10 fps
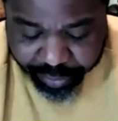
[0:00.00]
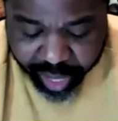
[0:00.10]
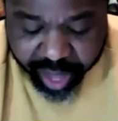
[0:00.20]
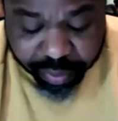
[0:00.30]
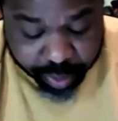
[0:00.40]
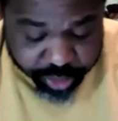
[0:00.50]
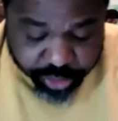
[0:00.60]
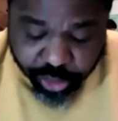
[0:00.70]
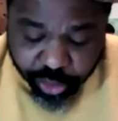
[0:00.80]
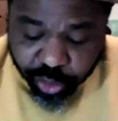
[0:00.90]
I've wondered
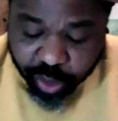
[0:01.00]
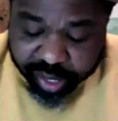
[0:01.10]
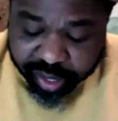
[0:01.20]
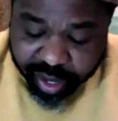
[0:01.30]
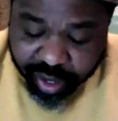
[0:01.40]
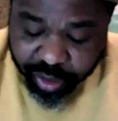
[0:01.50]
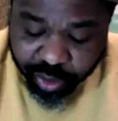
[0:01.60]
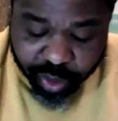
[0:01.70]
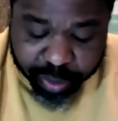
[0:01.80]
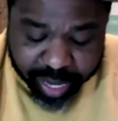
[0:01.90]
too, do I tell
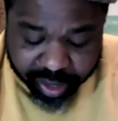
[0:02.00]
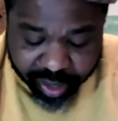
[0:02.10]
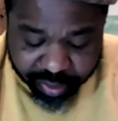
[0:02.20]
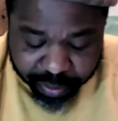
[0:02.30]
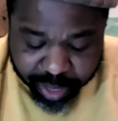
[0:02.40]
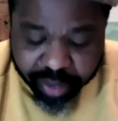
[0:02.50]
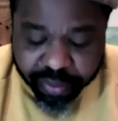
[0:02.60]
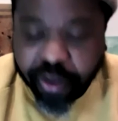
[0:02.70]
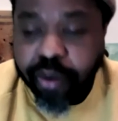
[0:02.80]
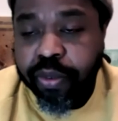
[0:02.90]
you about the many
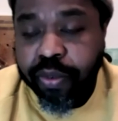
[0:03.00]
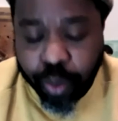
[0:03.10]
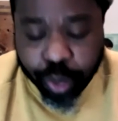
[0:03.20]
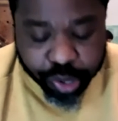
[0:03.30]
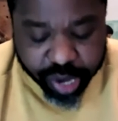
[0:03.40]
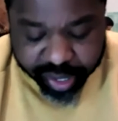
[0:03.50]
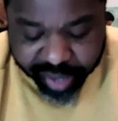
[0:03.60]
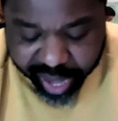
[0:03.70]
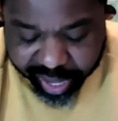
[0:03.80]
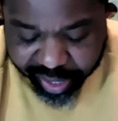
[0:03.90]
forms of queer
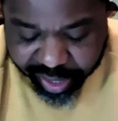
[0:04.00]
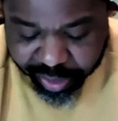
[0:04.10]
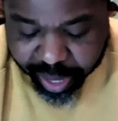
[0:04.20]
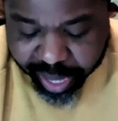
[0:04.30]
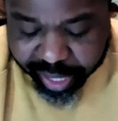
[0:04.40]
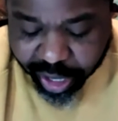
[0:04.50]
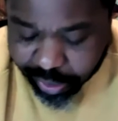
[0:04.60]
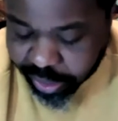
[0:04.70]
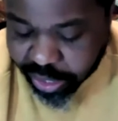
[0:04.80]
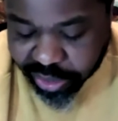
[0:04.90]
antagonism I
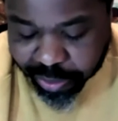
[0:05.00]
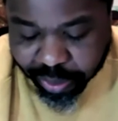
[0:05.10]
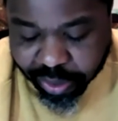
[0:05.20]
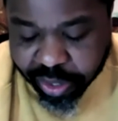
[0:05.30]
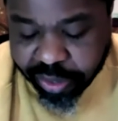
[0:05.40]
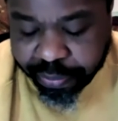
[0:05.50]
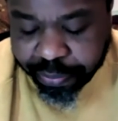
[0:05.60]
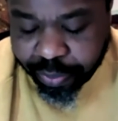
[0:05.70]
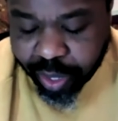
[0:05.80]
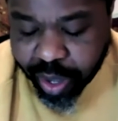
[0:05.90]
currently experience
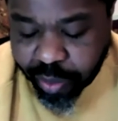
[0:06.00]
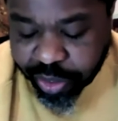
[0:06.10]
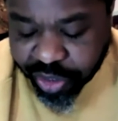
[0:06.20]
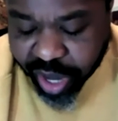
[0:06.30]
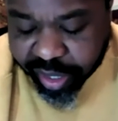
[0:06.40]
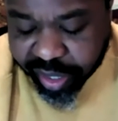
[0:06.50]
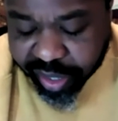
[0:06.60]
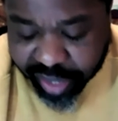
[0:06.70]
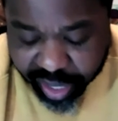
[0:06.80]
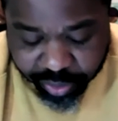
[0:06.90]
when trying to
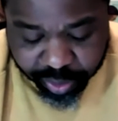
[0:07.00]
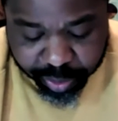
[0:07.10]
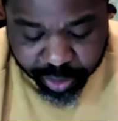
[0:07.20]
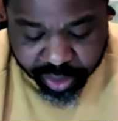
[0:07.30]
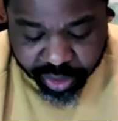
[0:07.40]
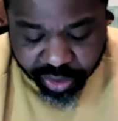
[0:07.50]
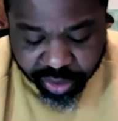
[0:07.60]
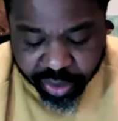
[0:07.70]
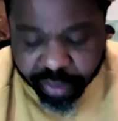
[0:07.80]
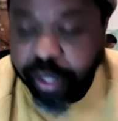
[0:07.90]
discuss with
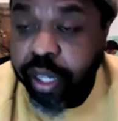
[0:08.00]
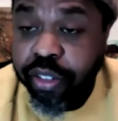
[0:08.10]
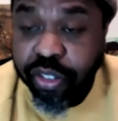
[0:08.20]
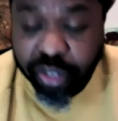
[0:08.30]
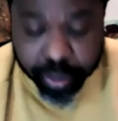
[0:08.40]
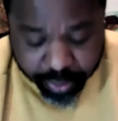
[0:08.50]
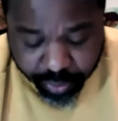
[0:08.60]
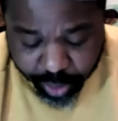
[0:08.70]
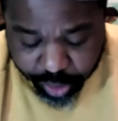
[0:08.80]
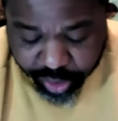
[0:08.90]
musicians the relationship of
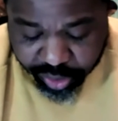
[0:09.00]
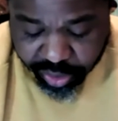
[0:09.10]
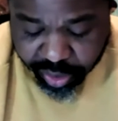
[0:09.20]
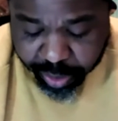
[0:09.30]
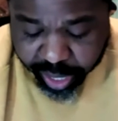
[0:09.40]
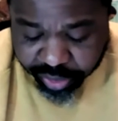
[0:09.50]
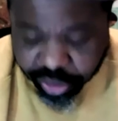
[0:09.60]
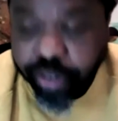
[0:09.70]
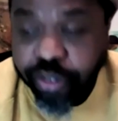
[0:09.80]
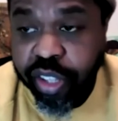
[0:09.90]
queerness to the Black
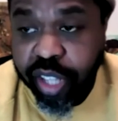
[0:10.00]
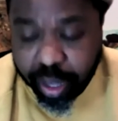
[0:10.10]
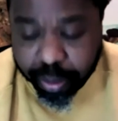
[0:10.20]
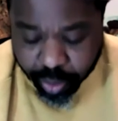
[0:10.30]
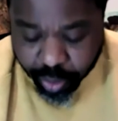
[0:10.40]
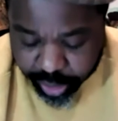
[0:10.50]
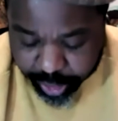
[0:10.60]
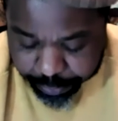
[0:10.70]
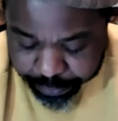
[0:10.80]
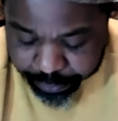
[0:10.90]
church and the Hammond organ?